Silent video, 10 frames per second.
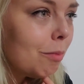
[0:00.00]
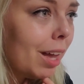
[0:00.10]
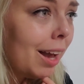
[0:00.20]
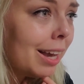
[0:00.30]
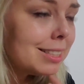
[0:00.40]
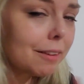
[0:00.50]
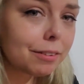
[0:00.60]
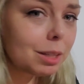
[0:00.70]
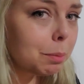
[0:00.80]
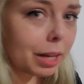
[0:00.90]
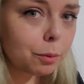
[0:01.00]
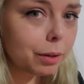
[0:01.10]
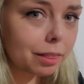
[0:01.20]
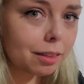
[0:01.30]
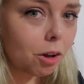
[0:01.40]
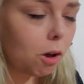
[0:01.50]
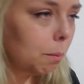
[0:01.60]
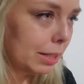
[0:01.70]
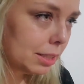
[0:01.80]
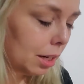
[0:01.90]
I definitely played with all
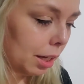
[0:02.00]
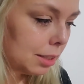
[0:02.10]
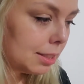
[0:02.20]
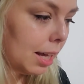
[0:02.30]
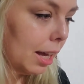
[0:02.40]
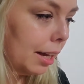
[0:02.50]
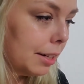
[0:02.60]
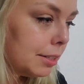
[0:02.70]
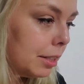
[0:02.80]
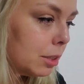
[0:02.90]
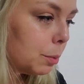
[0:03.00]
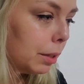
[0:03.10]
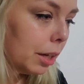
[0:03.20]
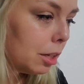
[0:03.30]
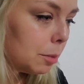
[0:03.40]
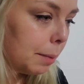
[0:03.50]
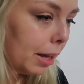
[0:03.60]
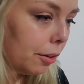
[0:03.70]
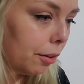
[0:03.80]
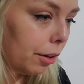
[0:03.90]
my settings, and it's really going to
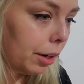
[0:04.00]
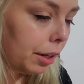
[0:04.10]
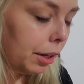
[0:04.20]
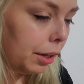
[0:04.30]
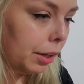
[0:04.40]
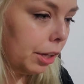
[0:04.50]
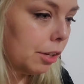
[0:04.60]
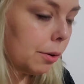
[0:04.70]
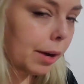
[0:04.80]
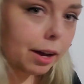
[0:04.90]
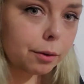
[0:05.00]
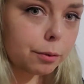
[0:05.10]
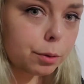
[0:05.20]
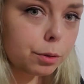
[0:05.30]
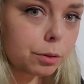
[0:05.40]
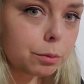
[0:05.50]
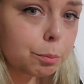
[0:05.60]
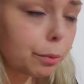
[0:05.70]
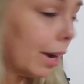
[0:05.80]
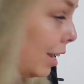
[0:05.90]
depend on, you know, how
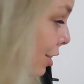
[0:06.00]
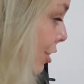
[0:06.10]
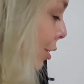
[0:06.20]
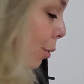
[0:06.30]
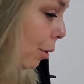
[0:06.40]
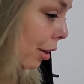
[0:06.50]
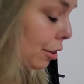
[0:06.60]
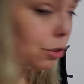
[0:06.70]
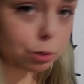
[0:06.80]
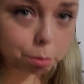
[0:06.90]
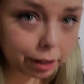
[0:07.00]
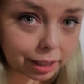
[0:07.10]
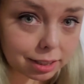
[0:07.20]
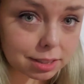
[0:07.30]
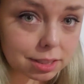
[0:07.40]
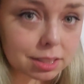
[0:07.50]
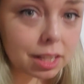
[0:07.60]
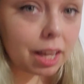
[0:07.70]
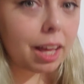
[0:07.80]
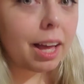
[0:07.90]
bright your strobe light is,
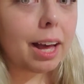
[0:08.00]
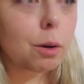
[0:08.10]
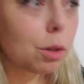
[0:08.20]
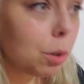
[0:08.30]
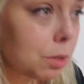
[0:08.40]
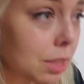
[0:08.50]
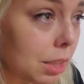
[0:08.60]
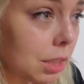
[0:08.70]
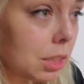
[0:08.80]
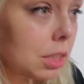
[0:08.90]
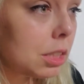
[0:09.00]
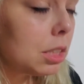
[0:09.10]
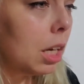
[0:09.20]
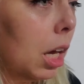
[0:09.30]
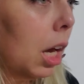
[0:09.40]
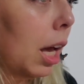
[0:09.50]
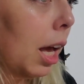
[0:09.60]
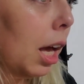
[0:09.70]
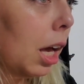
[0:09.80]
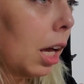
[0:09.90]
how close it is,
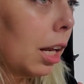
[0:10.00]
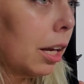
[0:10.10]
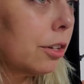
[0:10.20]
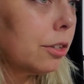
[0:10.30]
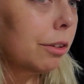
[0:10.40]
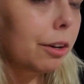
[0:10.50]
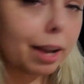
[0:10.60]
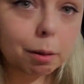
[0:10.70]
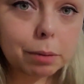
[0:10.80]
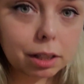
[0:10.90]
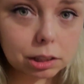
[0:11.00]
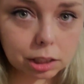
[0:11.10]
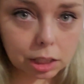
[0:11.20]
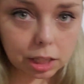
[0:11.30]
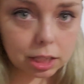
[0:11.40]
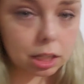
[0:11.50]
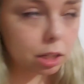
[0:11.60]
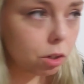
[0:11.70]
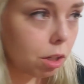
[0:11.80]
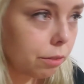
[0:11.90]
and your ambient light
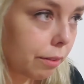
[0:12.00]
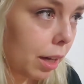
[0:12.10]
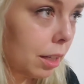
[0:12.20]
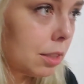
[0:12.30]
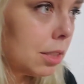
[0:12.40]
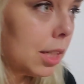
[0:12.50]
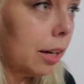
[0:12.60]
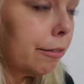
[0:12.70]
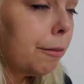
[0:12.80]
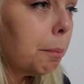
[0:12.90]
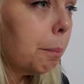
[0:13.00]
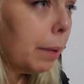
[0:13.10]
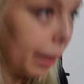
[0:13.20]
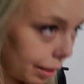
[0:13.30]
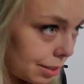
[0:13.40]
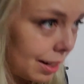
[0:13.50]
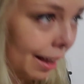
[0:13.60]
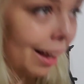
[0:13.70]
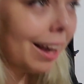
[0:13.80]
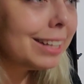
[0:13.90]
and all of that stuff. But
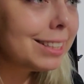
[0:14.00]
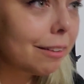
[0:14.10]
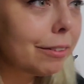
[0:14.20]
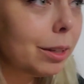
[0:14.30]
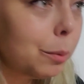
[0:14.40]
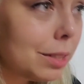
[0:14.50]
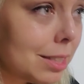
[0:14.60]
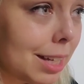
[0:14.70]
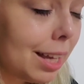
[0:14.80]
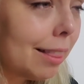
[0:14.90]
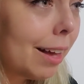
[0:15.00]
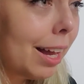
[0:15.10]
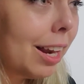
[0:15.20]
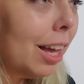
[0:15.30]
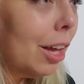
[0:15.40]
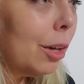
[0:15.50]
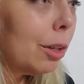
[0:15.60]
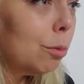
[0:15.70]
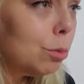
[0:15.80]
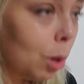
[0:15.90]
I definitely would say that
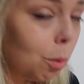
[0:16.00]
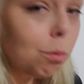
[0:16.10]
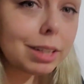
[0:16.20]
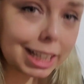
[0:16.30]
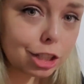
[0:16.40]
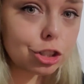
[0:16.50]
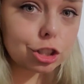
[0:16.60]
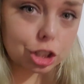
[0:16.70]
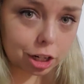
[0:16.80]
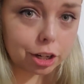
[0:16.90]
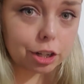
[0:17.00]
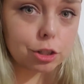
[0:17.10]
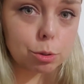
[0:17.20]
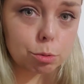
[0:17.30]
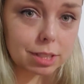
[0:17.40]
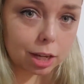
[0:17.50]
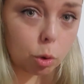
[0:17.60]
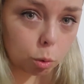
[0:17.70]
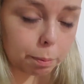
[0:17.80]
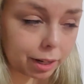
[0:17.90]
you don't need your shutter to stay
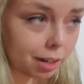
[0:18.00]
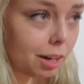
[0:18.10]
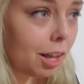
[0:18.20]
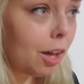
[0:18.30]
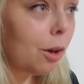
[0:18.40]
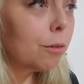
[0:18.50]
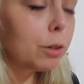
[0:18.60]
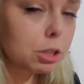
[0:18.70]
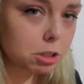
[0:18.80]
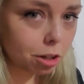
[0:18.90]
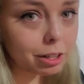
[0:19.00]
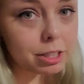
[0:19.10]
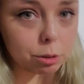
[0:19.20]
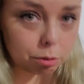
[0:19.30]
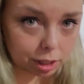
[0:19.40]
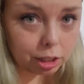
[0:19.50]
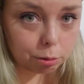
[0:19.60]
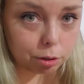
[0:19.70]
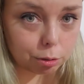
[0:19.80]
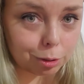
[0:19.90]
open for as long as you think you
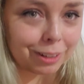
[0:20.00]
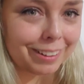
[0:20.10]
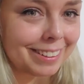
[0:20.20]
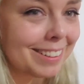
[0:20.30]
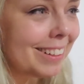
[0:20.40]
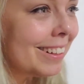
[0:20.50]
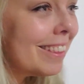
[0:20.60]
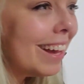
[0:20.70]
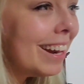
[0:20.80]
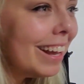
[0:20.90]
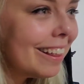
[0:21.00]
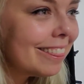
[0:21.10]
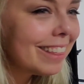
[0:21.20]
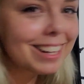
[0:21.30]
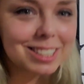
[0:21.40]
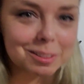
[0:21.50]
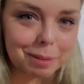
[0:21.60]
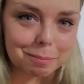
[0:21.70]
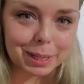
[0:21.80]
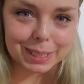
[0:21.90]
do. That is
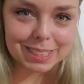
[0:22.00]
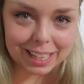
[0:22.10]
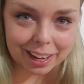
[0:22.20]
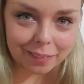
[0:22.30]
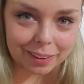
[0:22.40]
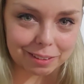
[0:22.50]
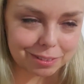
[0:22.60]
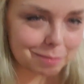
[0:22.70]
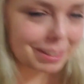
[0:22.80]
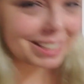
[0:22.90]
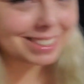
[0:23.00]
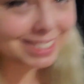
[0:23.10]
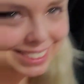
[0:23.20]
my biggest takeaway from this.